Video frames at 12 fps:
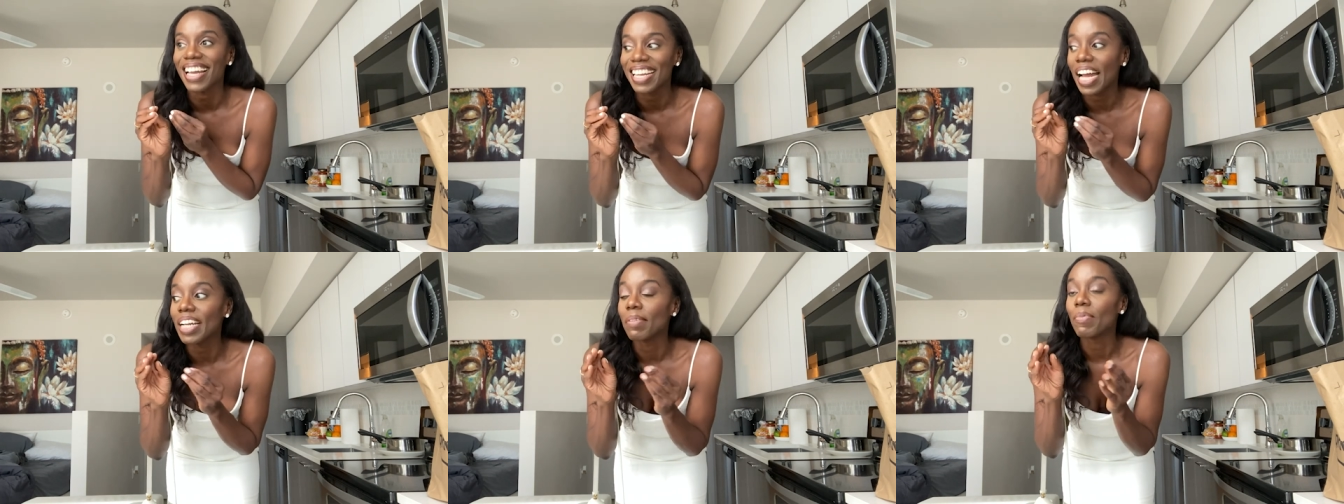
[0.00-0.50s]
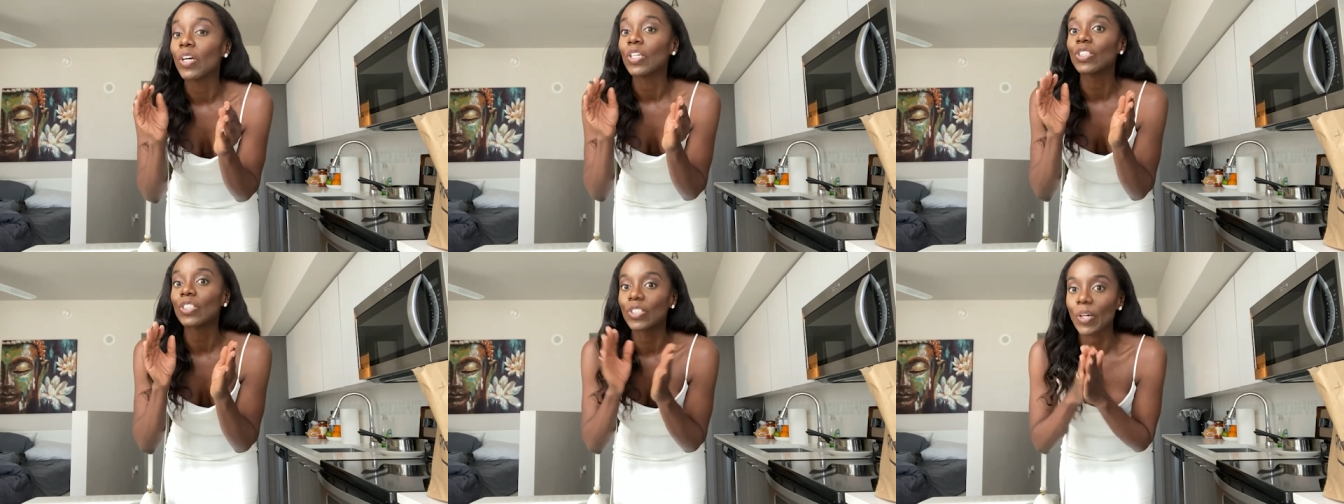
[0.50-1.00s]
and I am
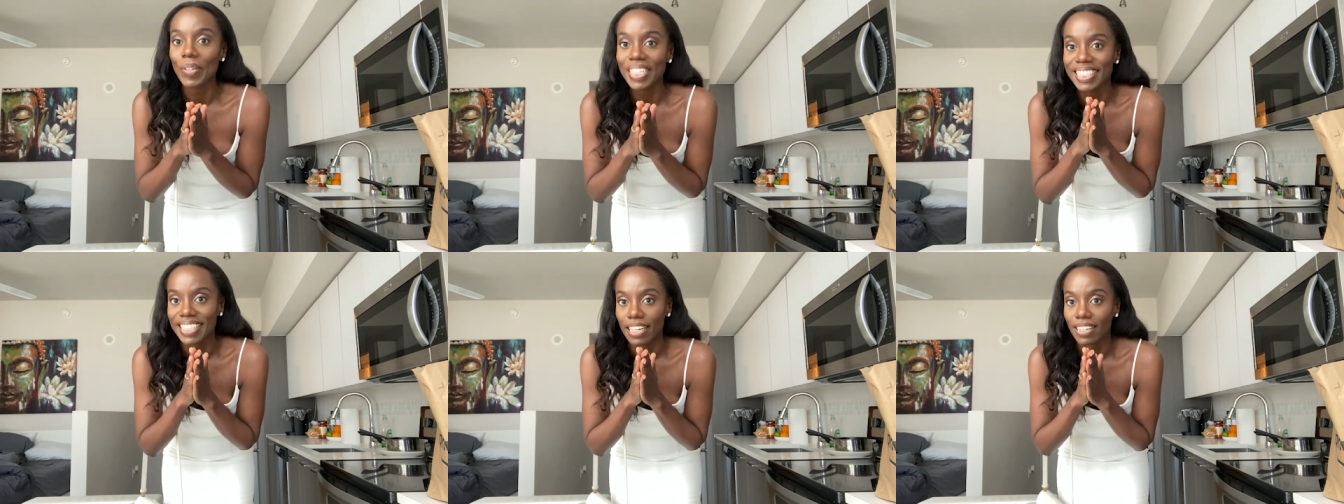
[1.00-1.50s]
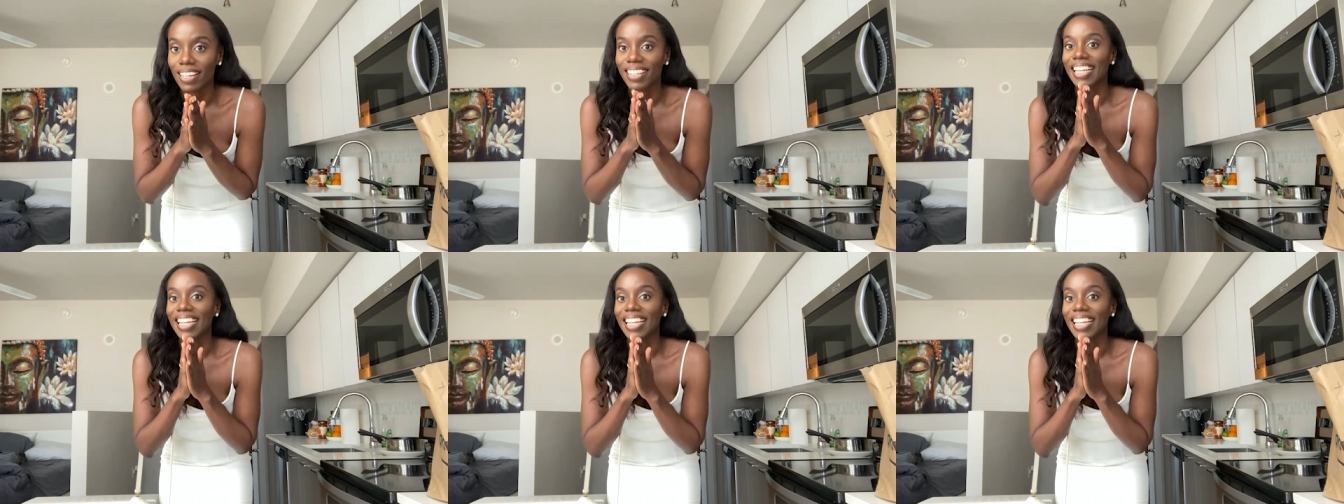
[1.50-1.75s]
so excited.